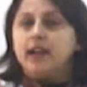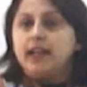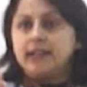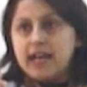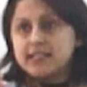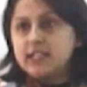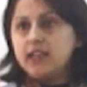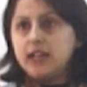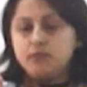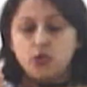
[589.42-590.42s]
And
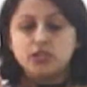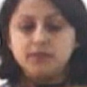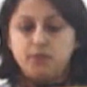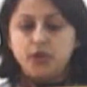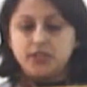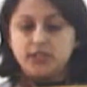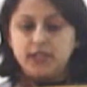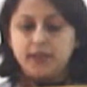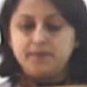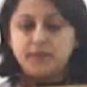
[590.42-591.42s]
lastly and most
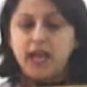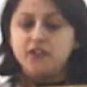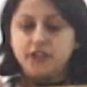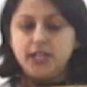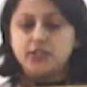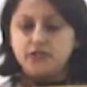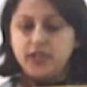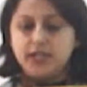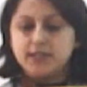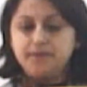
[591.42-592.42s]
importantly, I'll
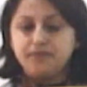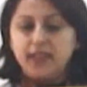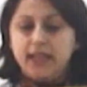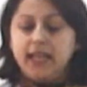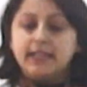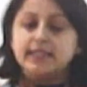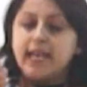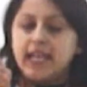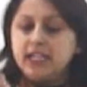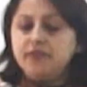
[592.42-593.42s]
reiterate that
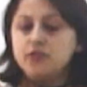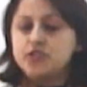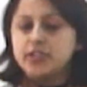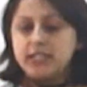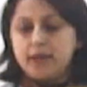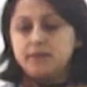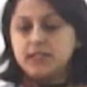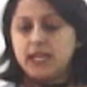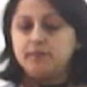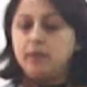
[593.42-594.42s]
any future
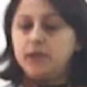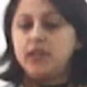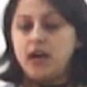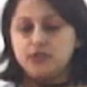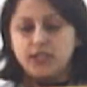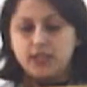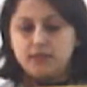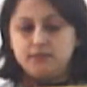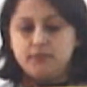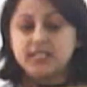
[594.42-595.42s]
attempts at public housing
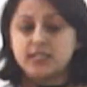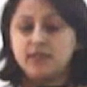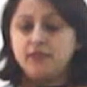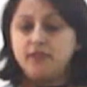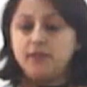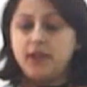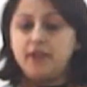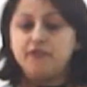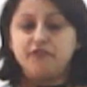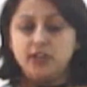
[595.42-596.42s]
must
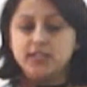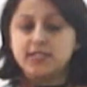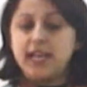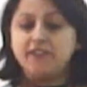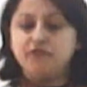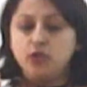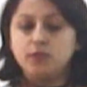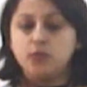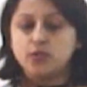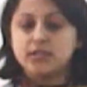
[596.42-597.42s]
first and
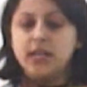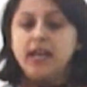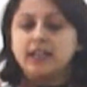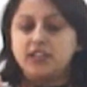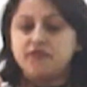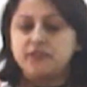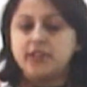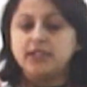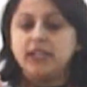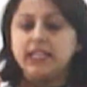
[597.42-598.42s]
foremost
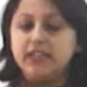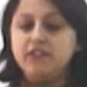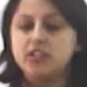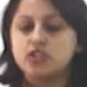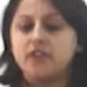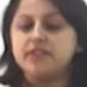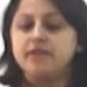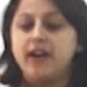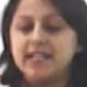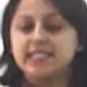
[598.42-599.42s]
confront the evils of
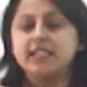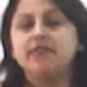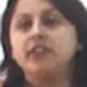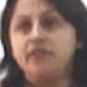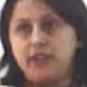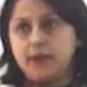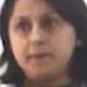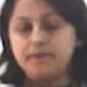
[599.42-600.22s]
divisive living.